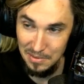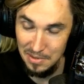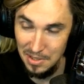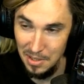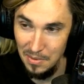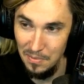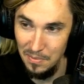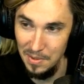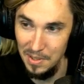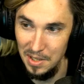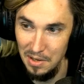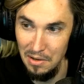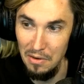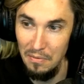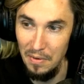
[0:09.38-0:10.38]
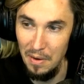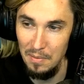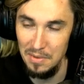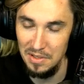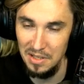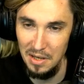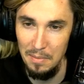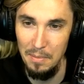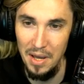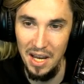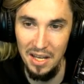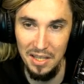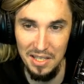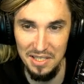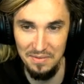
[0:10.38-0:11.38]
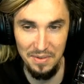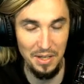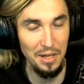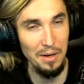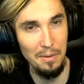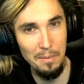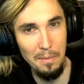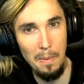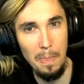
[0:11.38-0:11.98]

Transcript: don't really know if I was gonna make this video.